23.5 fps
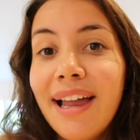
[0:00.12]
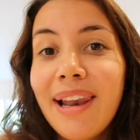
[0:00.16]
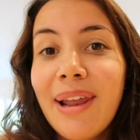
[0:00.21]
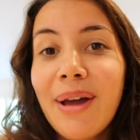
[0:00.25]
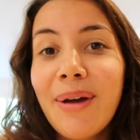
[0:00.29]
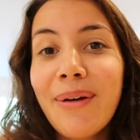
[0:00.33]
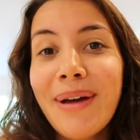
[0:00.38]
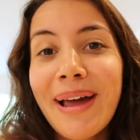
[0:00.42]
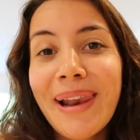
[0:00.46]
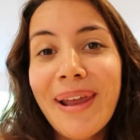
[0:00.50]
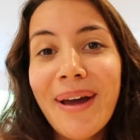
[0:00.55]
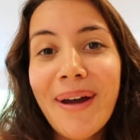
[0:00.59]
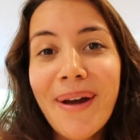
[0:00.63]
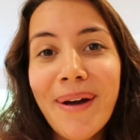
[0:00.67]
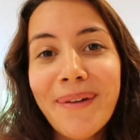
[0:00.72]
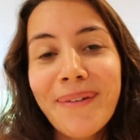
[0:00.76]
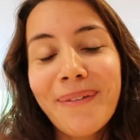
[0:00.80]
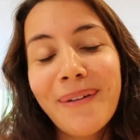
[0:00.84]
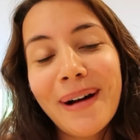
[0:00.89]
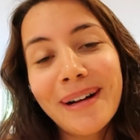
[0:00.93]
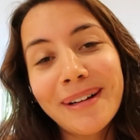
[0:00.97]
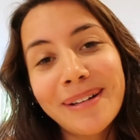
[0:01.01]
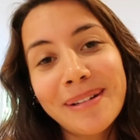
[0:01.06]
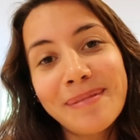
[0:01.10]
Hello,
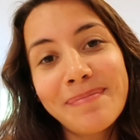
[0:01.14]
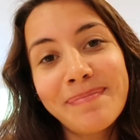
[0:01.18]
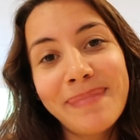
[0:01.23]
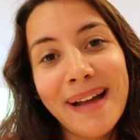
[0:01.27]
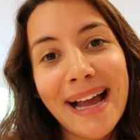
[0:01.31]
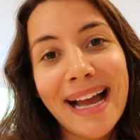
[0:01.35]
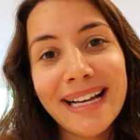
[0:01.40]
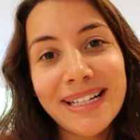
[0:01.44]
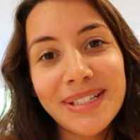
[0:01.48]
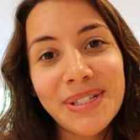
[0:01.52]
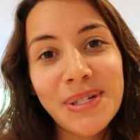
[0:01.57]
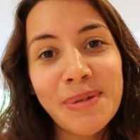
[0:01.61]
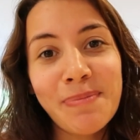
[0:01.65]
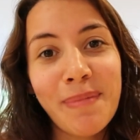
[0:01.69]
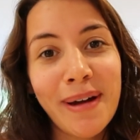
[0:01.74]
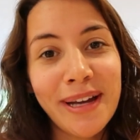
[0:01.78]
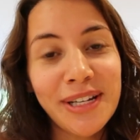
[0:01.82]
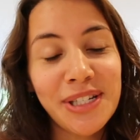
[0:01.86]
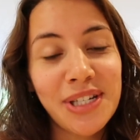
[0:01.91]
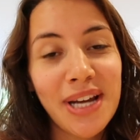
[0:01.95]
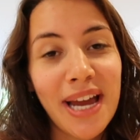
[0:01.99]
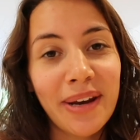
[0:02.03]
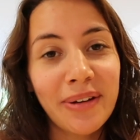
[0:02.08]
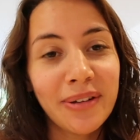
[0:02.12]
welcome back to
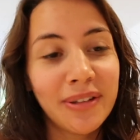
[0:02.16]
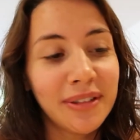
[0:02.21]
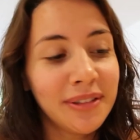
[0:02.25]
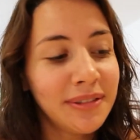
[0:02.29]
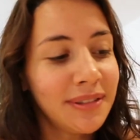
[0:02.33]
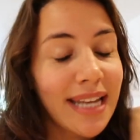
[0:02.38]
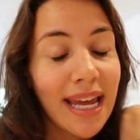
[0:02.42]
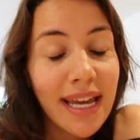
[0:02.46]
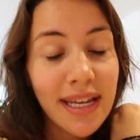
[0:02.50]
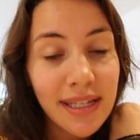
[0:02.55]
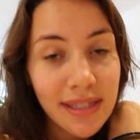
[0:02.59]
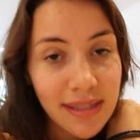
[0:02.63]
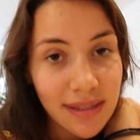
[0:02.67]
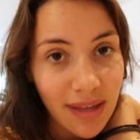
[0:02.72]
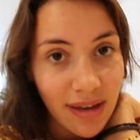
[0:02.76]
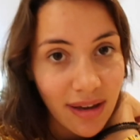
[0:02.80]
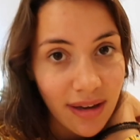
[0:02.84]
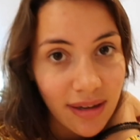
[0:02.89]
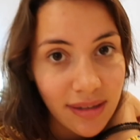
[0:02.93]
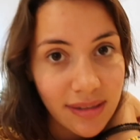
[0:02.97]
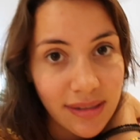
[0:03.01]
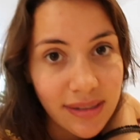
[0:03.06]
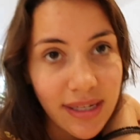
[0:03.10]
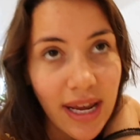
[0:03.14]
my channel. Today is
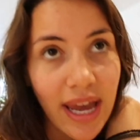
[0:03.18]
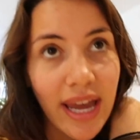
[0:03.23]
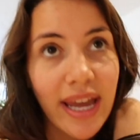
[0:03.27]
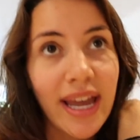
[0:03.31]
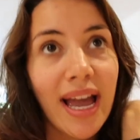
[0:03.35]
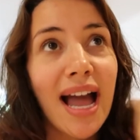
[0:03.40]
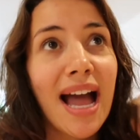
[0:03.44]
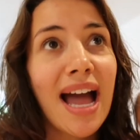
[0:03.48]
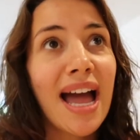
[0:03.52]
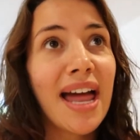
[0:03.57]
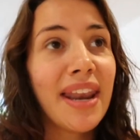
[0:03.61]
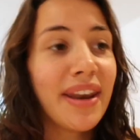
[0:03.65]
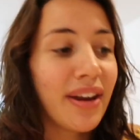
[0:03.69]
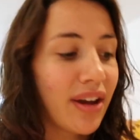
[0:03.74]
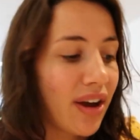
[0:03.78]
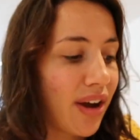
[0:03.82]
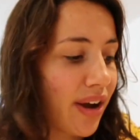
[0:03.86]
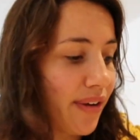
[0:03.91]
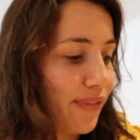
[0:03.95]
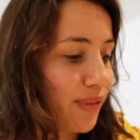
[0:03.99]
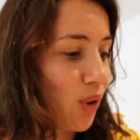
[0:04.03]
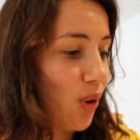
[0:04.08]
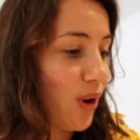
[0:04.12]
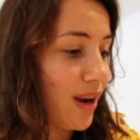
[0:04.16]
Thursday and
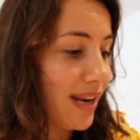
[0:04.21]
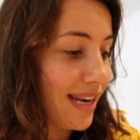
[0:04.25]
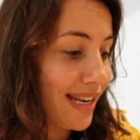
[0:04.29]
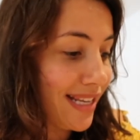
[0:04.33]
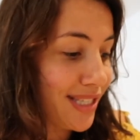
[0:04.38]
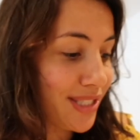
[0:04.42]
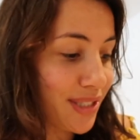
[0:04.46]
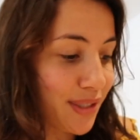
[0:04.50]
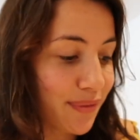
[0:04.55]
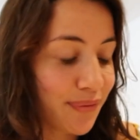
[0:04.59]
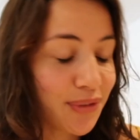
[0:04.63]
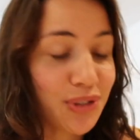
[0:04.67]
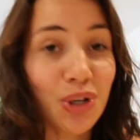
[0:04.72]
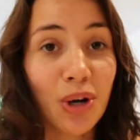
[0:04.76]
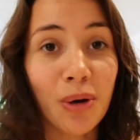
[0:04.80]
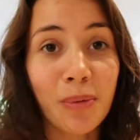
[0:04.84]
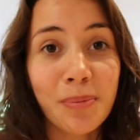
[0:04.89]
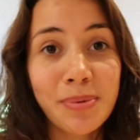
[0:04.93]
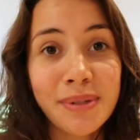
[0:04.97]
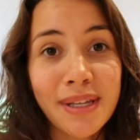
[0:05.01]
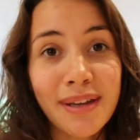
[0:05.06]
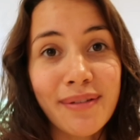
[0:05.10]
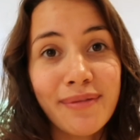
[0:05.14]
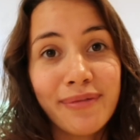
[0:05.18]
I've got a list of
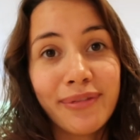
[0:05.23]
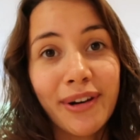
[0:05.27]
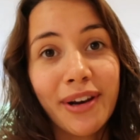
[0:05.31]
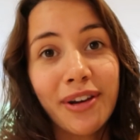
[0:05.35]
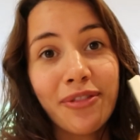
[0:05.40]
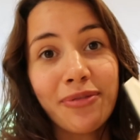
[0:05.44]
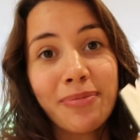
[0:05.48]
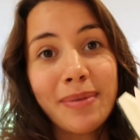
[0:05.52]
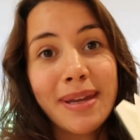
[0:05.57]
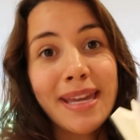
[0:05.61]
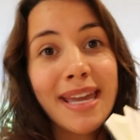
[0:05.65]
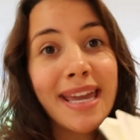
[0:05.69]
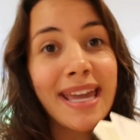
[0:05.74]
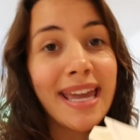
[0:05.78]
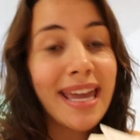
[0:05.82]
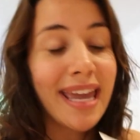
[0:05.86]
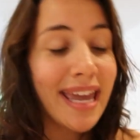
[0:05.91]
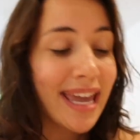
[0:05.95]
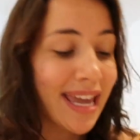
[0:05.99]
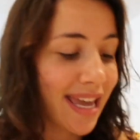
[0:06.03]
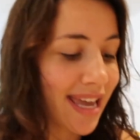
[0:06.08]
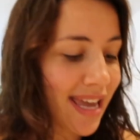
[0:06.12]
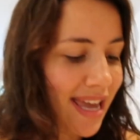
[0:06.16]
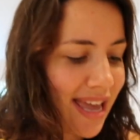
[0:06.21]
jobs in front of me
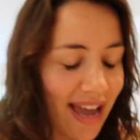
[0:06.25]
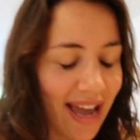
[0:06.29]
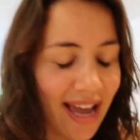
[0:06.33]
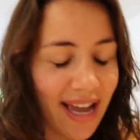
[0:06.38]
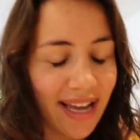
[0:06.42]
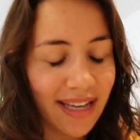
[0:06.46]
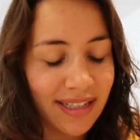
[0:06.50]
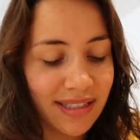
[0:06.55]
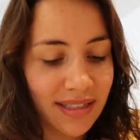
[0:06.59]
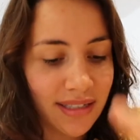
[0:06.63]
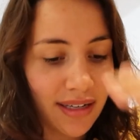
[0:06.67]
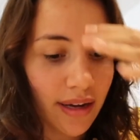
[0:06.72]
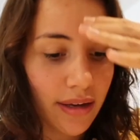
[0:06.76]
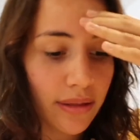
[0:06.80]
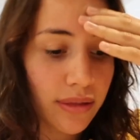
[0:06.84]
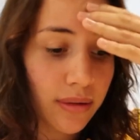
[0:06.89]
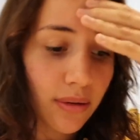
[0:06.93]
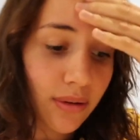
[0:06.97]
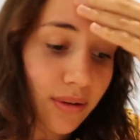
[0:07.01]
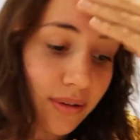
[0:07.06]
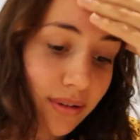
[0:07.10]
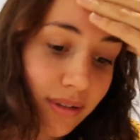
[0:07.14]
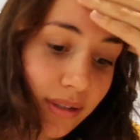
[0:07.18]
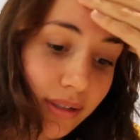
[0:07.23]
here, and I
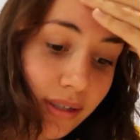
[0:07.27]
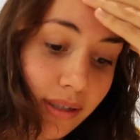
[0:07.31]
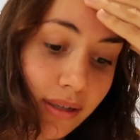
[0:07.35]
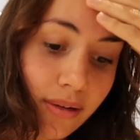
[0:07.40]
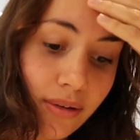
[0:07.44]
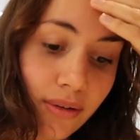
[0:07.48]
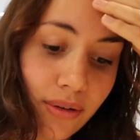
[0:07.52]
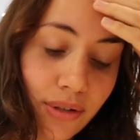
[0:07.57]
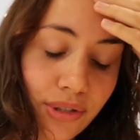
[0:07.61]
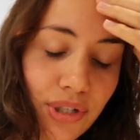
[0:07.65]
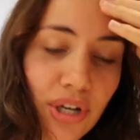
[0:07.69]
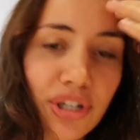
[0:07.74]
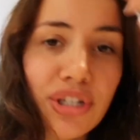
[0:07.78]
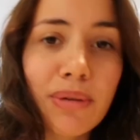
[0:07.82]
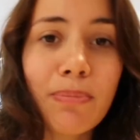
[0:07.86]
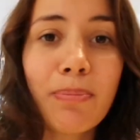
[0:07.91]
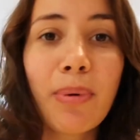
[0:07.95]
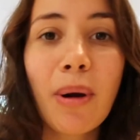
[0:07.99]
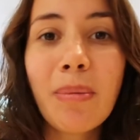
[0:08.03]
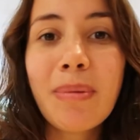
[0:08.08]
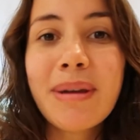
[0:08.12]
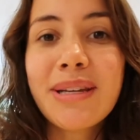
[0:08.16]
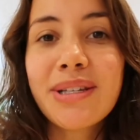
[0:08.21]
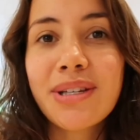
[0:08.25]
thought, oh gosh, I should
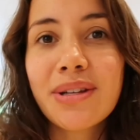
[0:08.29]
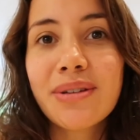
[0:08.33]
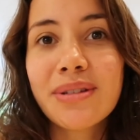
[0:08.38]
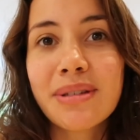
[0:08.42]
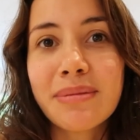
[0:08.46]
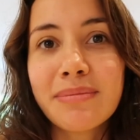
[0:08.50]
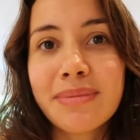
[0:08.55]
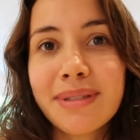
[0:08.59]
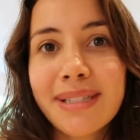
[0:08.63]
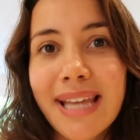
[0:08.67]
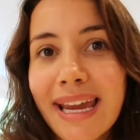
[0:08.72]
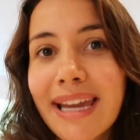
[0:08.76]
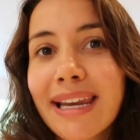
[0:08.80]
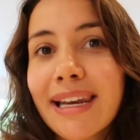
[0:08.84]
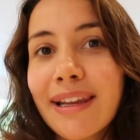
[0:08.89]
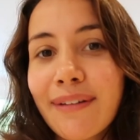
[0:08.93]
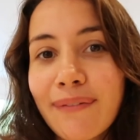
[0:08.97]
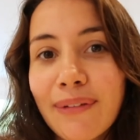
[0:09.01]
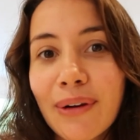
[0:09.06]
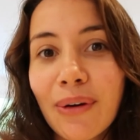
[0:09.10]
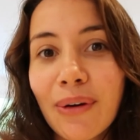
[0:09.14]
probably do some daily